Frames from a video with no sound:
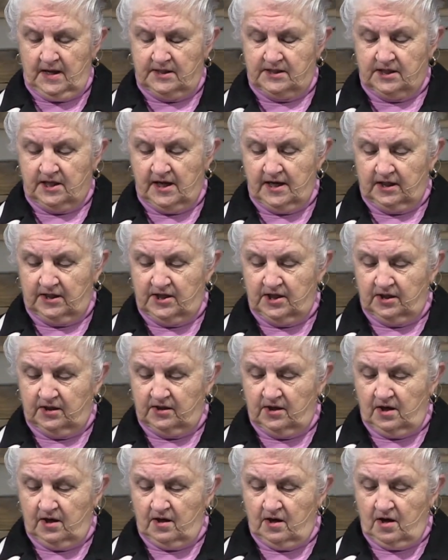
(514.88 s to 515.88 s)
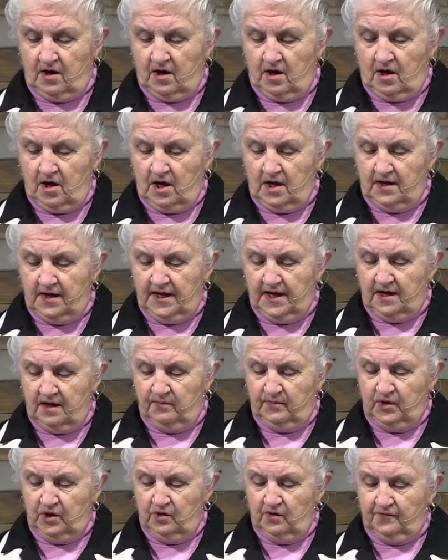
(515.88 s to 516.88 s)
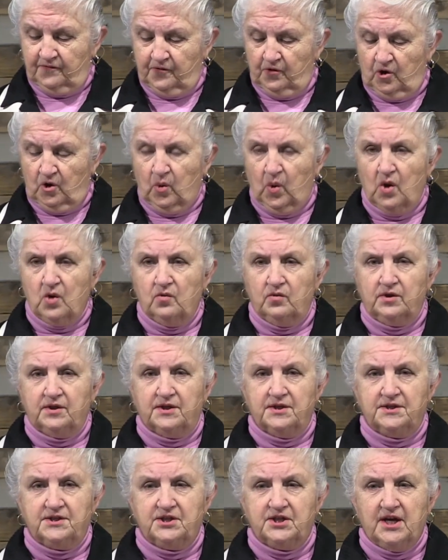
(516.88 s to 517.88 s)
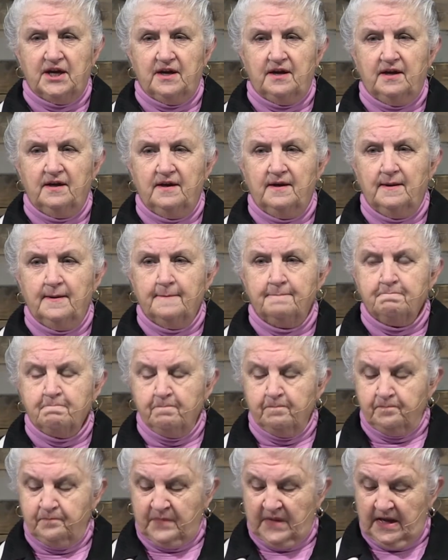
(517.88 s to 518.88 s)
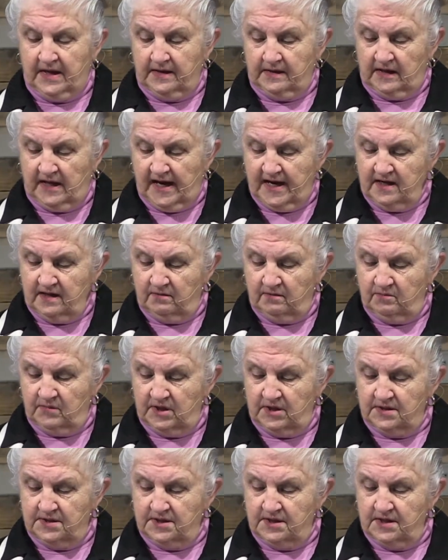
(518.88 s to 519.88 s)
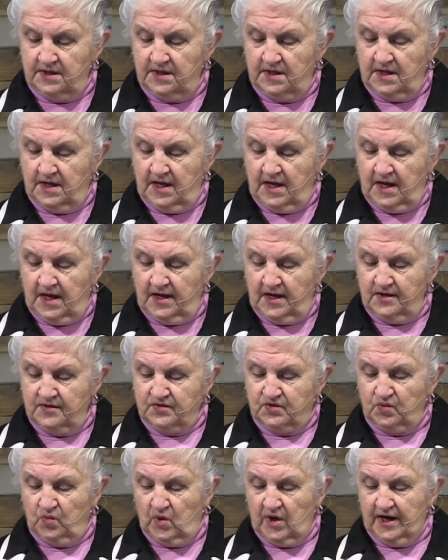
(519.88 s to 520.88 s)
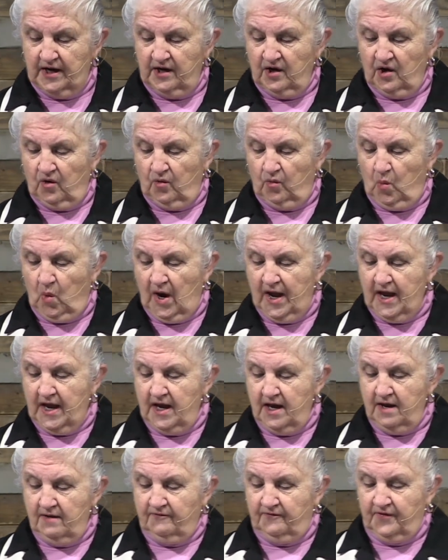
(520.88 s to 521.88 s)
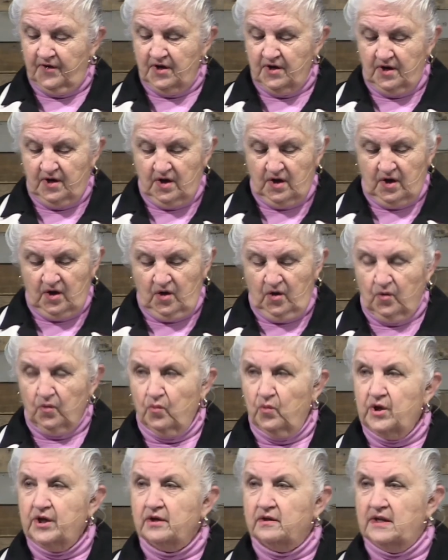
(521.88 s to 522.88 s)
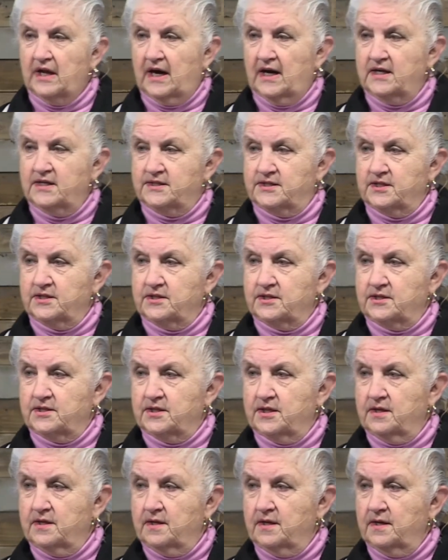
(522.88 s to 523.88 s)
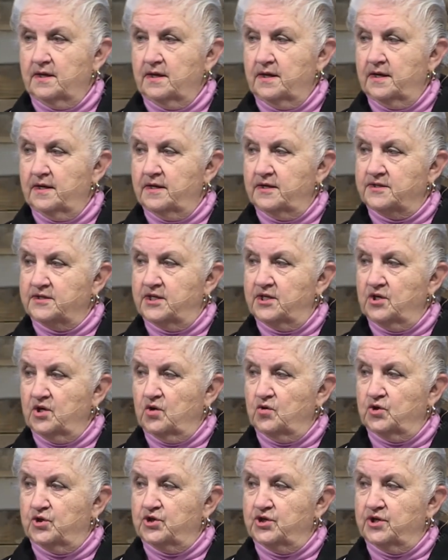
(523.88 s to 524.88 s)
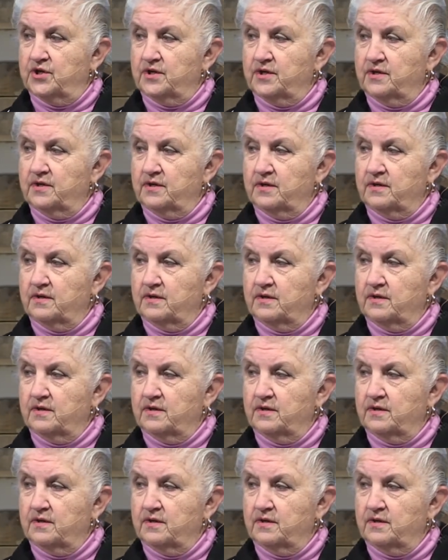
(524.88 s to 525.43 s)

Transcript: It's like Thich Nhat Hanh had a beautiful quote that said, enlightenment is when a wave realizes it is the ocean.